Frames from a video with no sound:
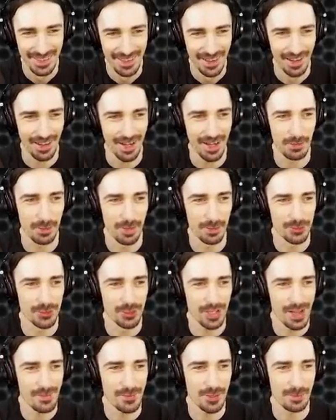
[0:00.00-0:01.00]
All right, well,
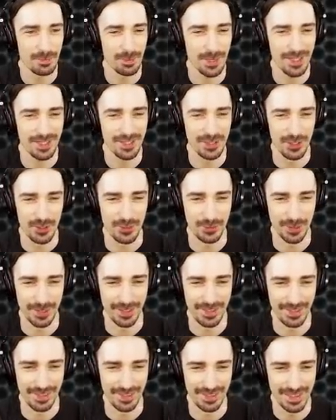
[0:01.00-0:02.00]
drive your bike over right.
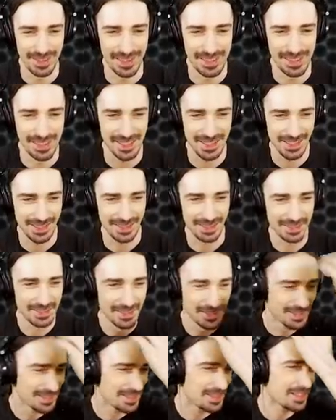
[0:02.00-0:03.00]
here. Let's see it.
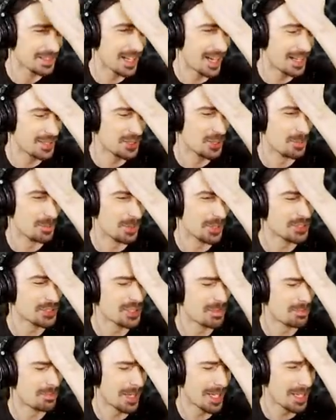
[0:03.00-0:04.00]
Con, you built
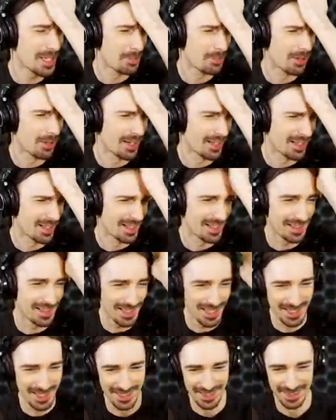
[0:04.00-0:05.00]
a bike brick.
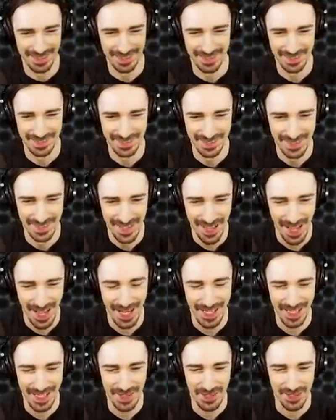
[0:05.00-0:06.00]

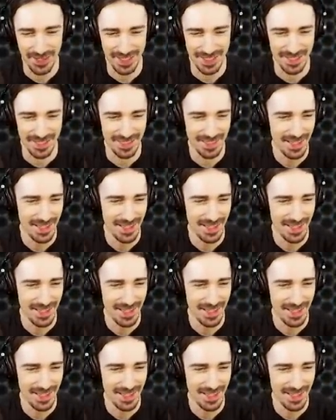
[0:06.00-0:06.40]
I didn't build think... a